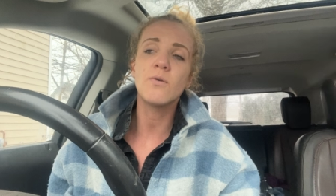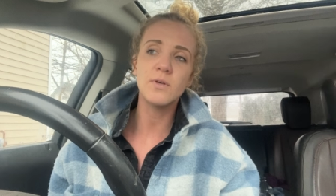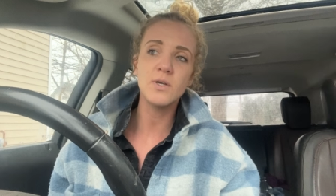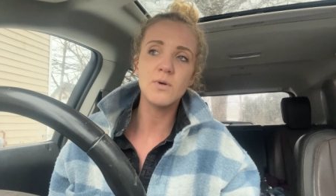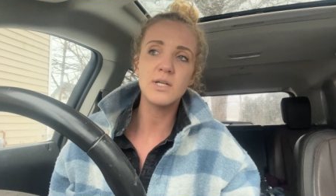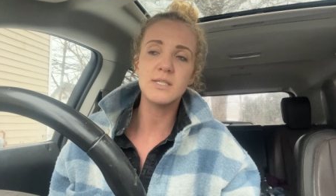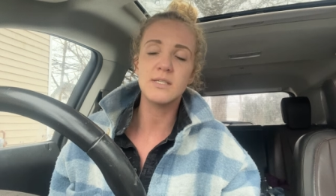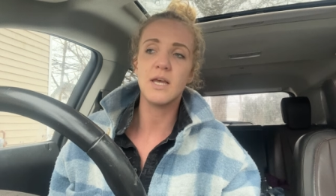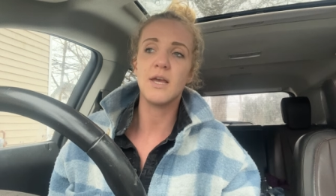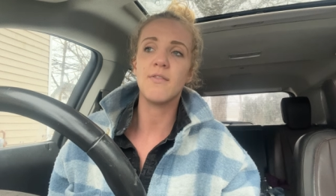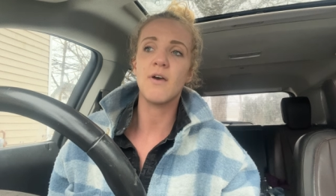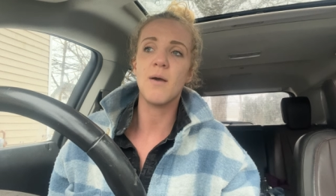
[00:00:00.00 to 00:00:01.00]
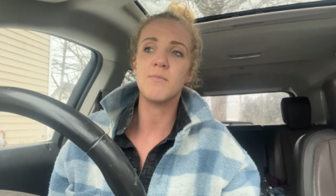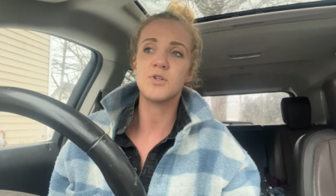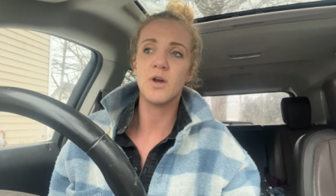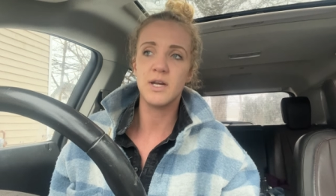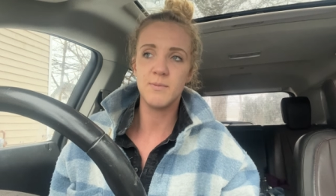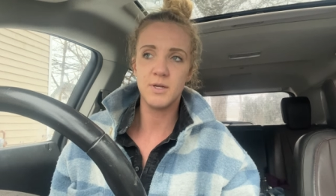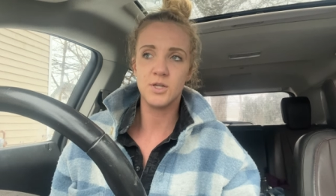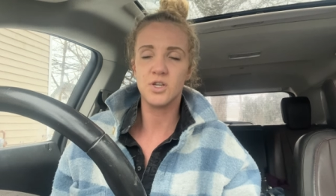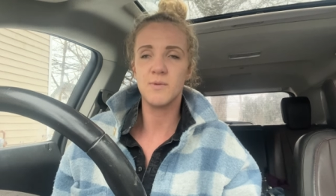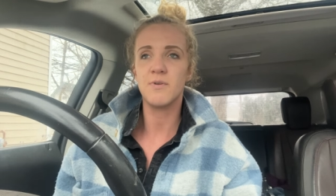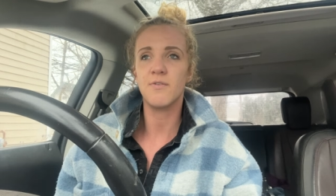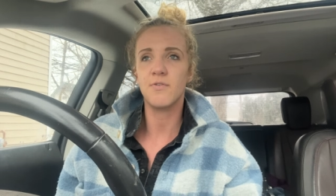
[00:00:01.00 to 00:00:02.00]
really want to say that I'm trying to be
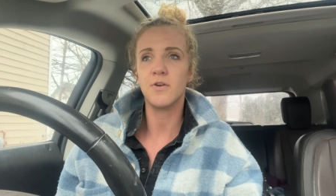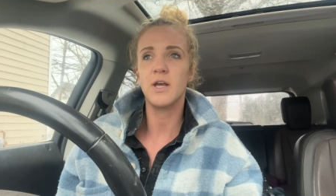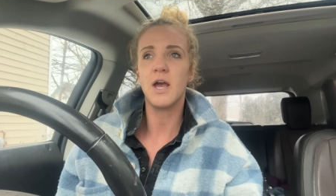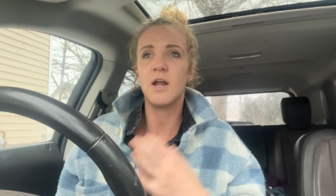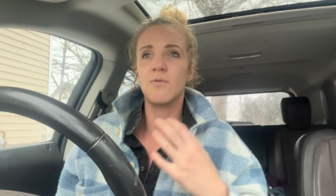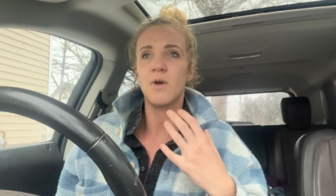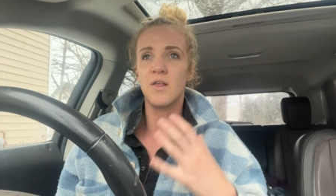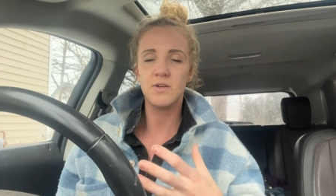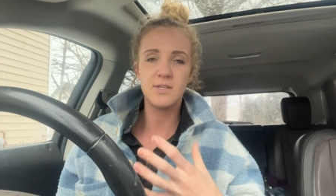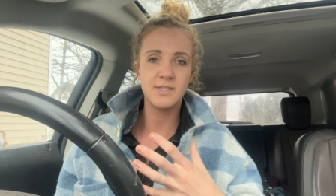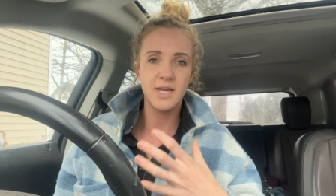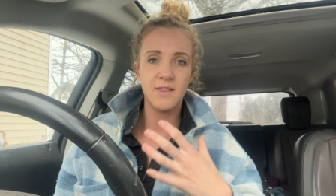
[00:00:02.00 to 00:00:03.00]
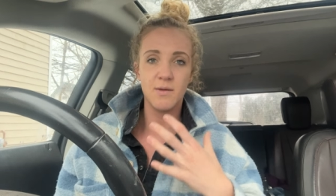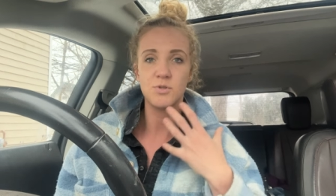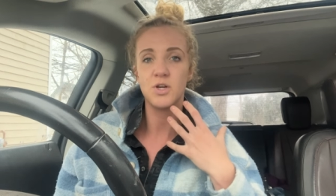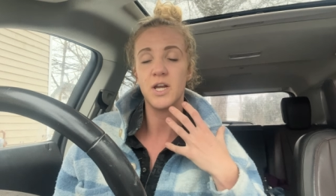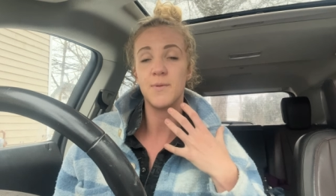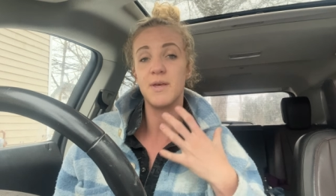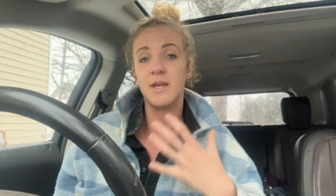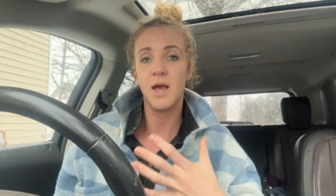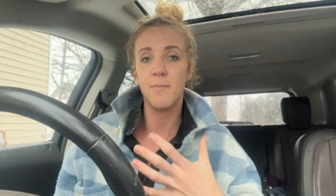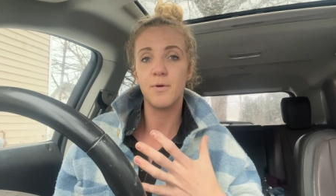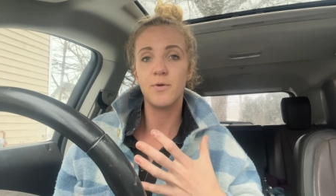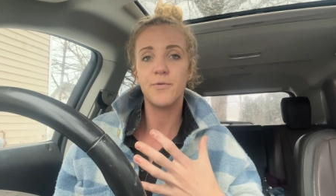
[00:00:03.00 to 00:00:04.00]
treatment free. I'd rather say that I'm trying to be
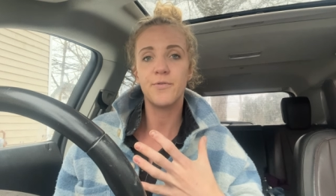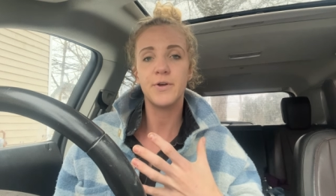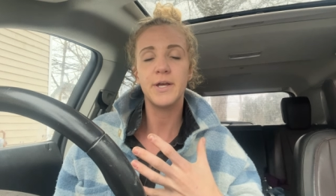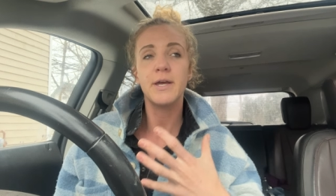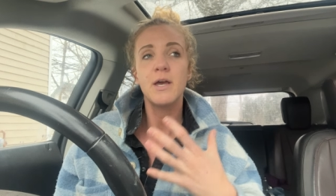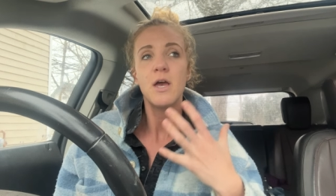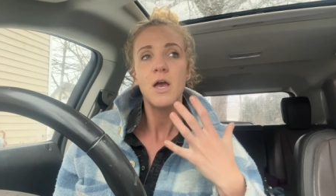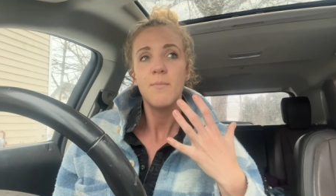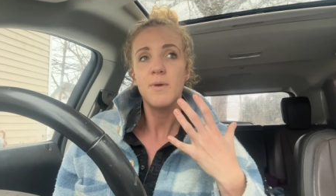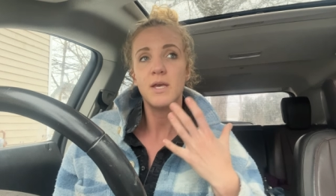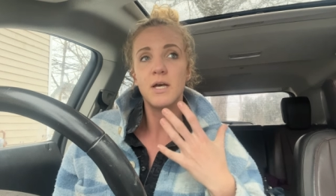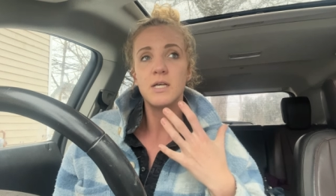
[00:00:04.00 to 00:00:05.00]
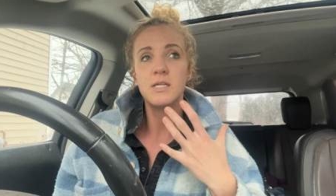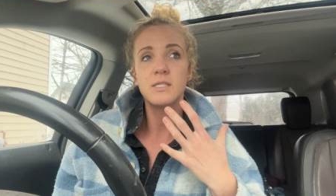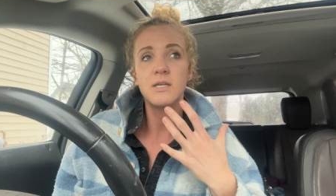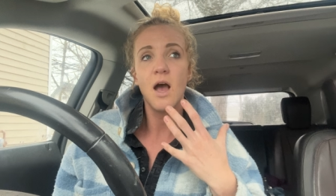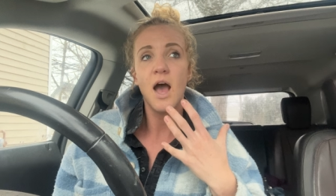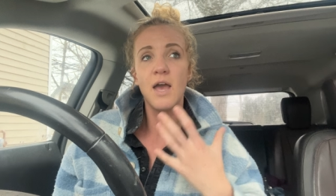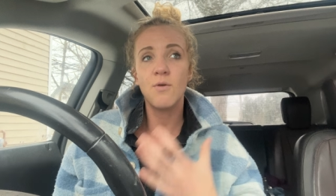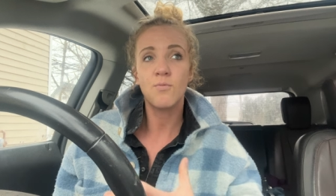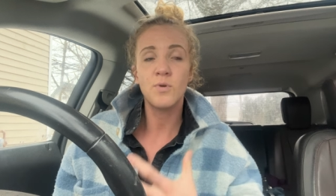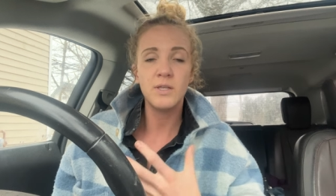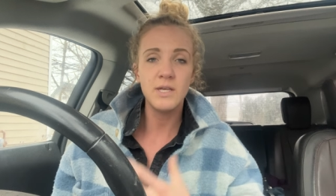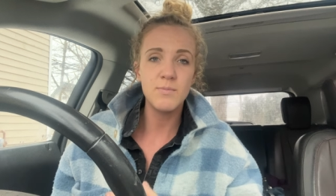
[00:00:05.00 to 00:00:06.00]
chemical free, because I
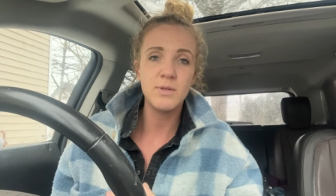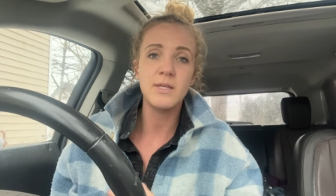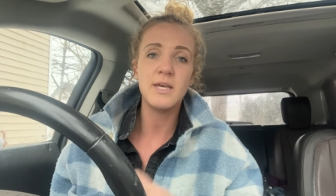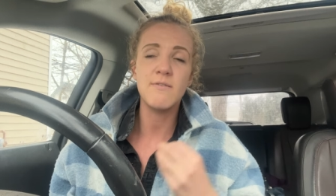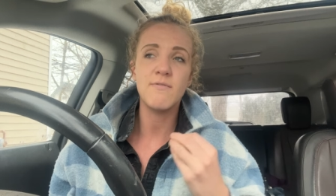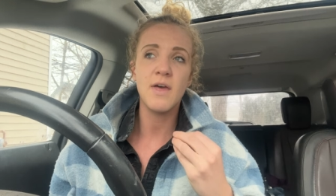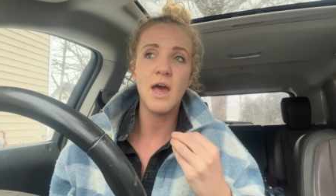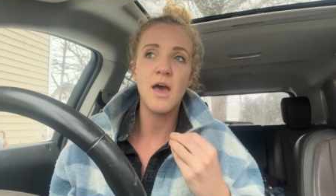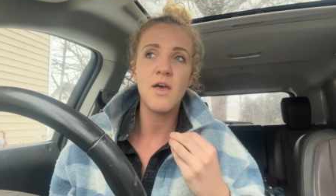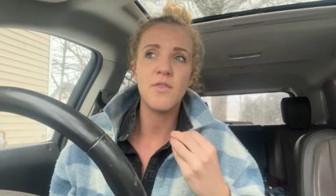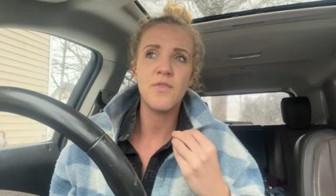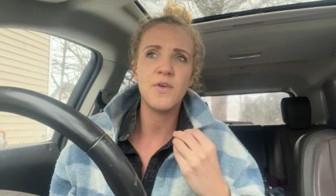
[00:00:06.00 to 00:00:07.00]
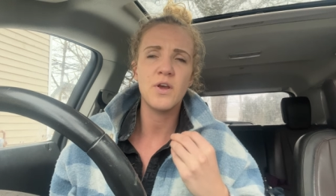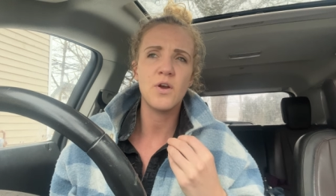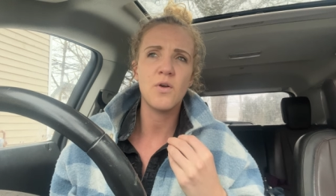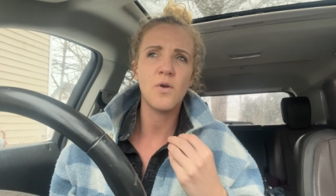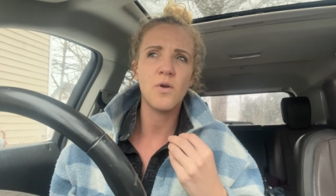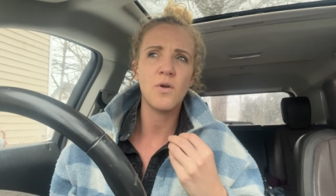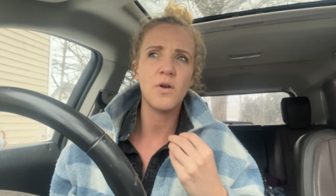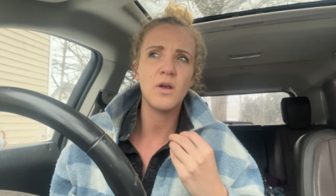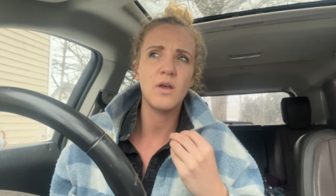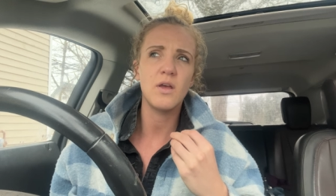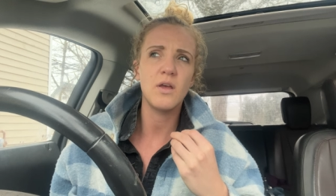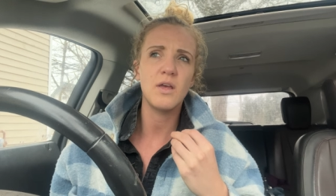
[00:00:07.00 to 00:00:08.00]
really believe that there
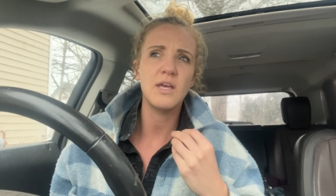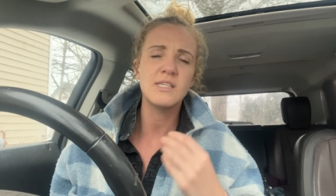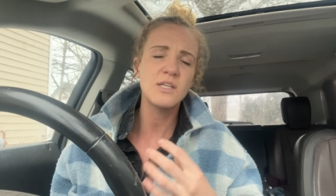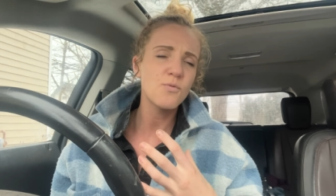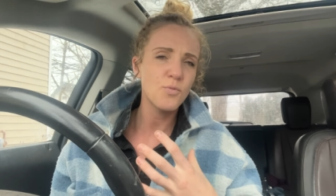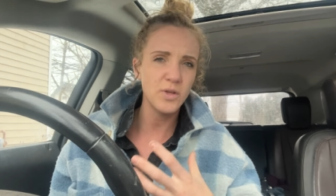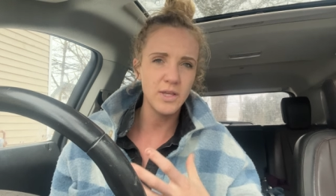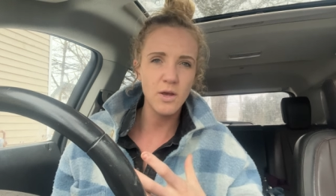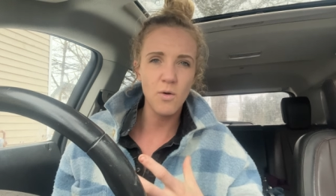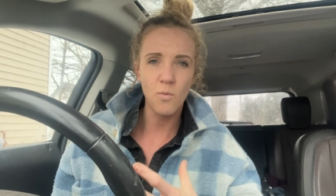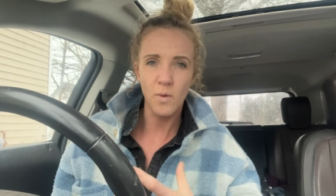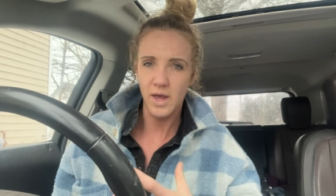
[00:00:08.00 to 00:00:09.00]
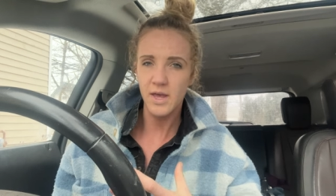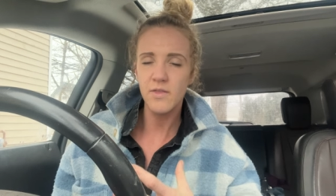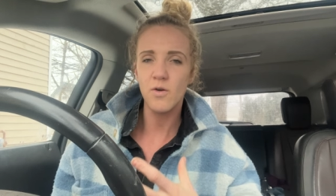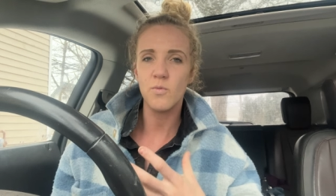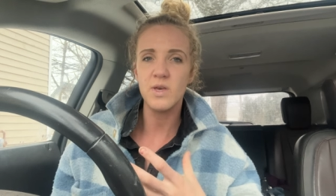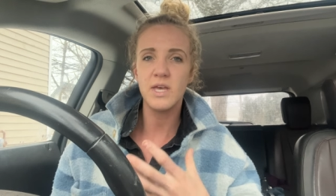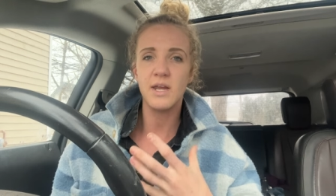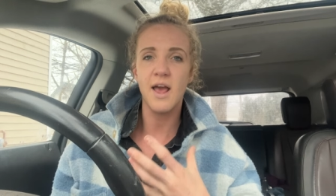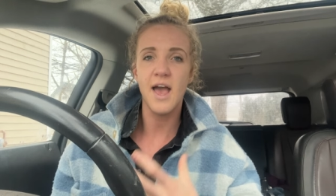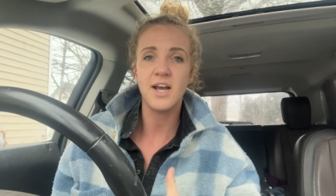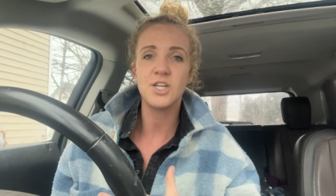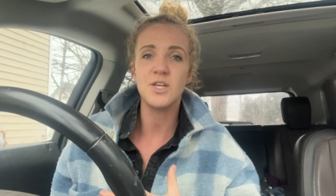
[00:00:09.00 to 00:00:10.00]
isn't really a way that we can
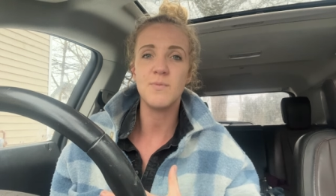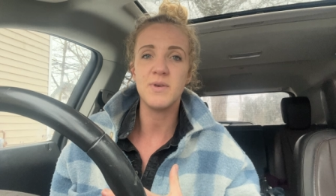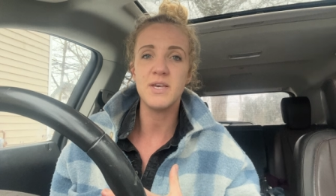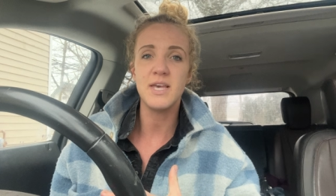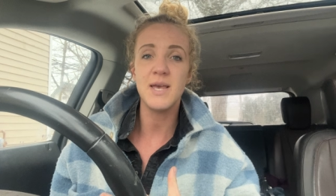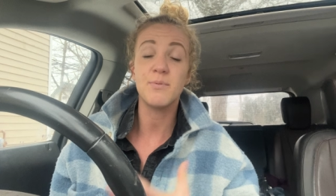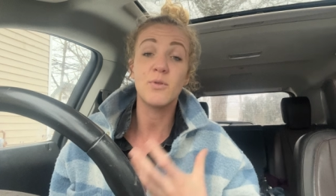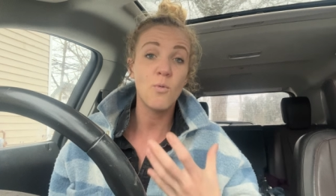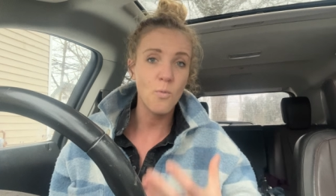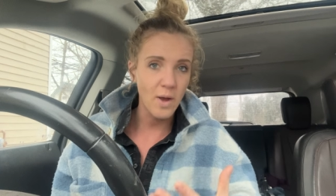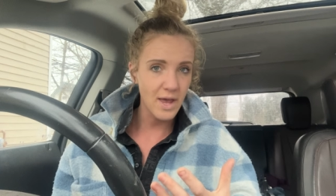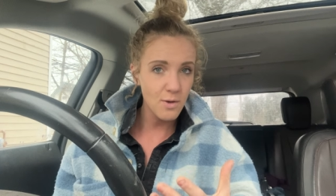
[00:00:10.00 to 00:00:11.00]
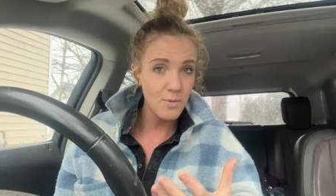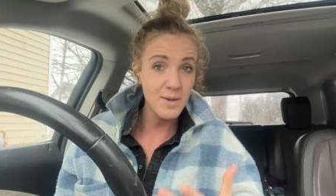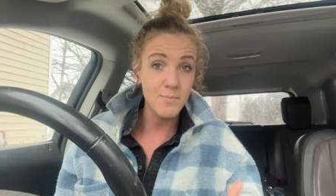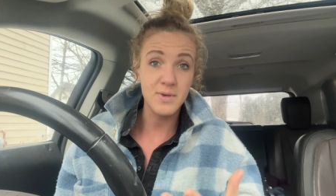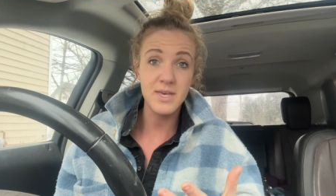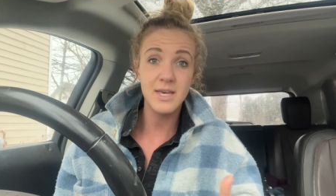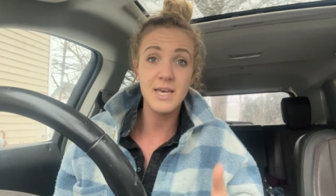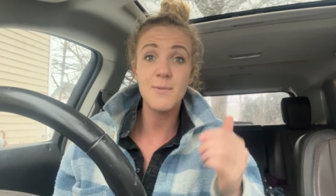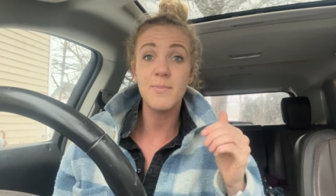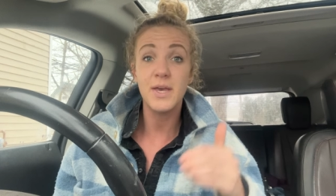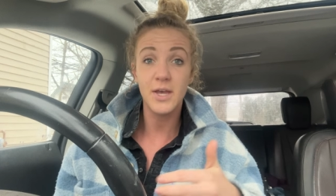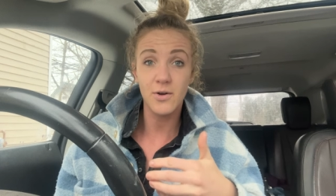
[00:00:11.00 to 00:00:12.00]
actually beekeep the way we
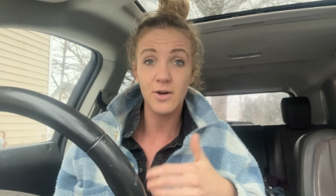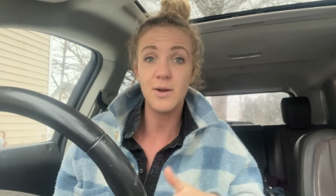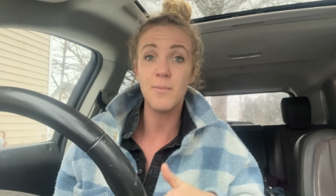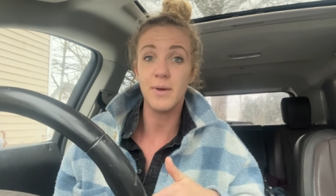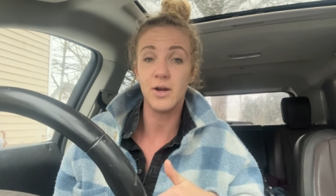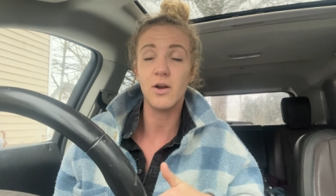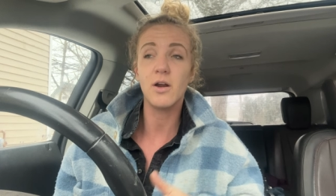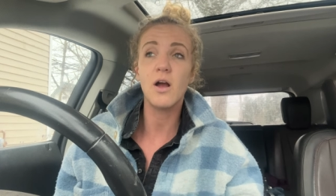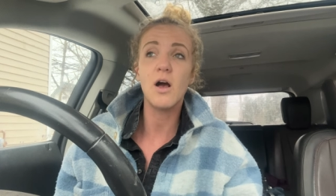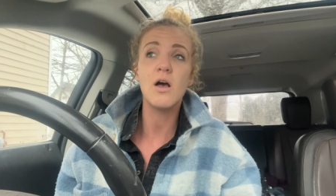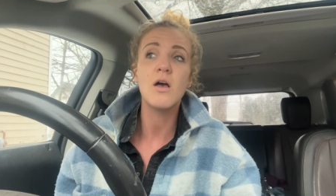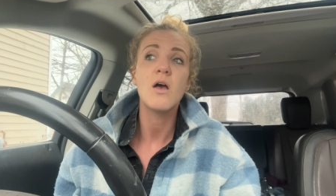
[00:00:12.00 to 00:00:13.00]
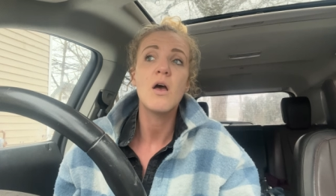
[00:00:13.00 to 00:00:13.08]
beekeep here in America